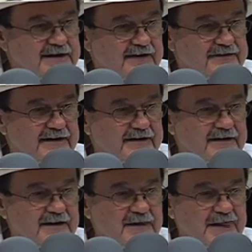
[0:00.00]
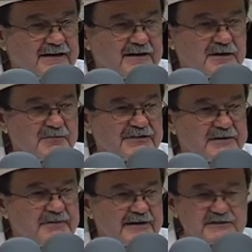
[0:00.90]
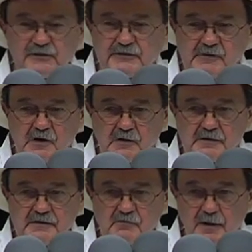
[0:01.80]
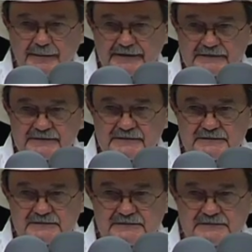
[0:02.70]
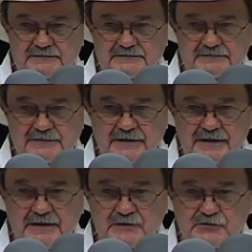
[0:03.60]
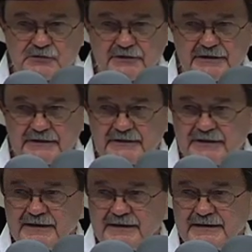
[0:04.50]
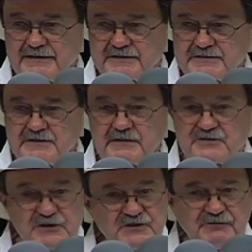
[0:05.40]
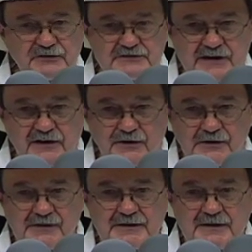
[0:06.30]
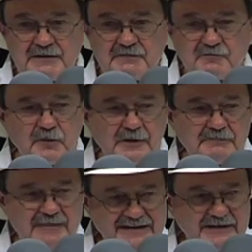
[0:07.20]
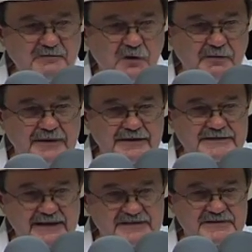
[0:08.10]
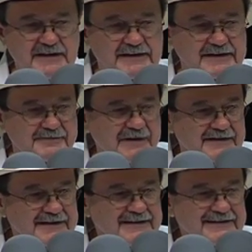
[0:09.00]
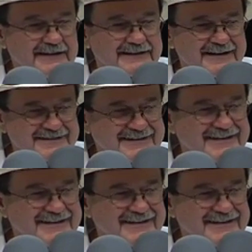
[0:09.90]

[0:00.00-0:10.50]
down there. Uh, but they picked on the wrong woman. Julia is six foot tall, former basketball player at Texas A&M, and, uh,